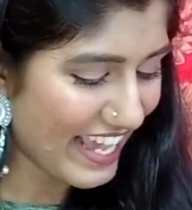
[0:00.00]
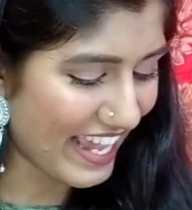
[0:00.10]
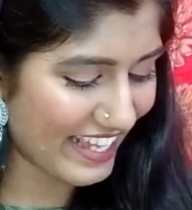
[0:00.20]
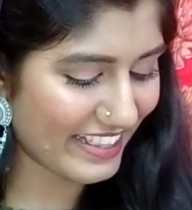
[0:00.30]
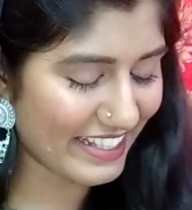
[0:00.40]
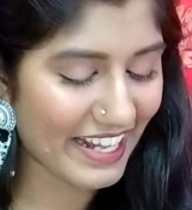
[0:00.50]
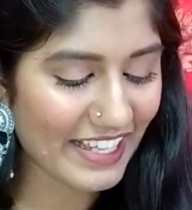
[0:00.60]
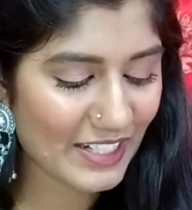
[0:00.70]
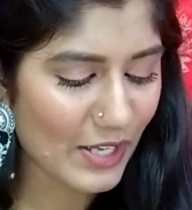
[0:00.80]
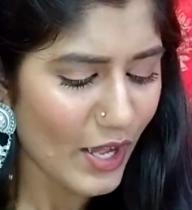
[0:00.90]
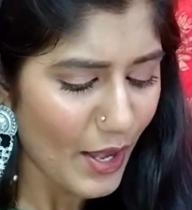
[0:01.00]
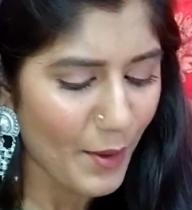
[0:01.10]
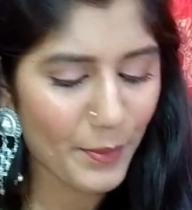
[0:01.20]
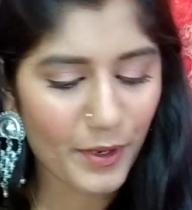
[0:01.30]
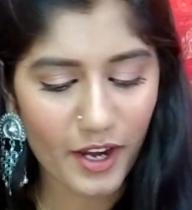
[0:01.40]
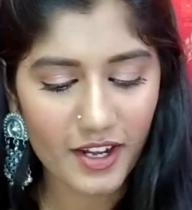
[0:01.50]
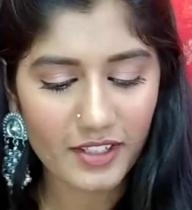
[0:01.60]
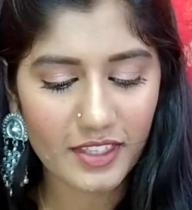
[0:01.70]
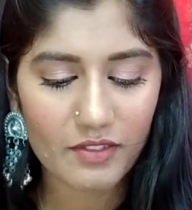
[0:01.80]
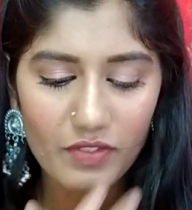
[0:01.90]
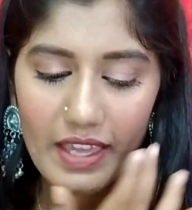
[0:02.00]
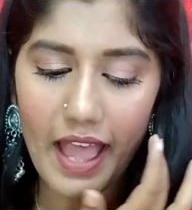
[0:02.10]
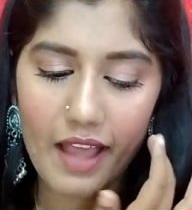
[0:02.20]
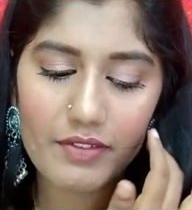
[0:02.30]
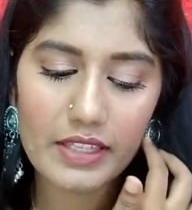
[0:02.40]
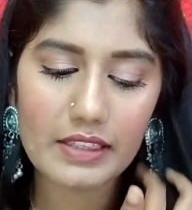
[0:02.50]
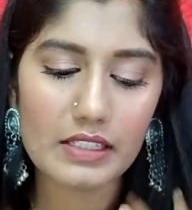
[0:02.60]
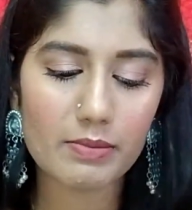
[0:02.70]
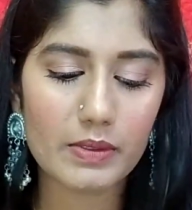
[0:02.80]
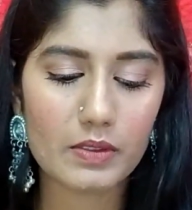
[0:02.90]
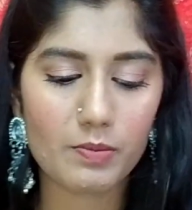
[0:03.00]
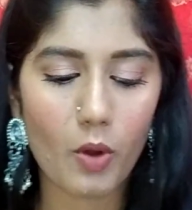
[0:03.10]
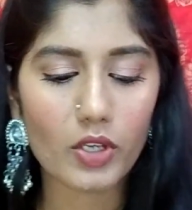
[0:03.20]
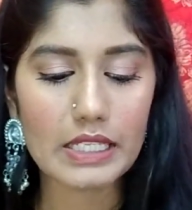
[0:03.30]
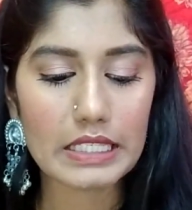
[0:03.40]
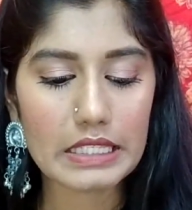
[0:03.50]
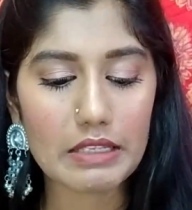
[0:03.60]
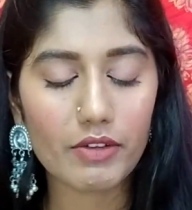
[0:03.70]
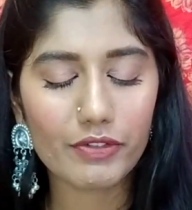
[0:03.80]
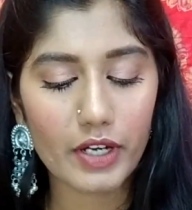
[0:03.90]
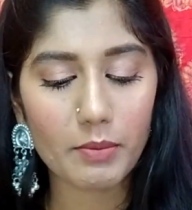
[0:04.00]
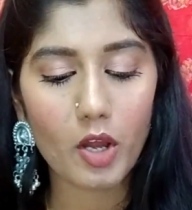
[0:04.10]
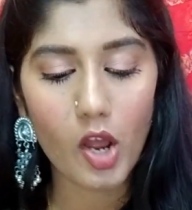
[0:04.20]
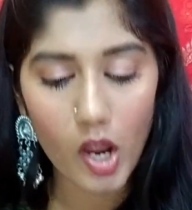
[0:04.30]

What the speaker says: And the next product that we have in this month's box is from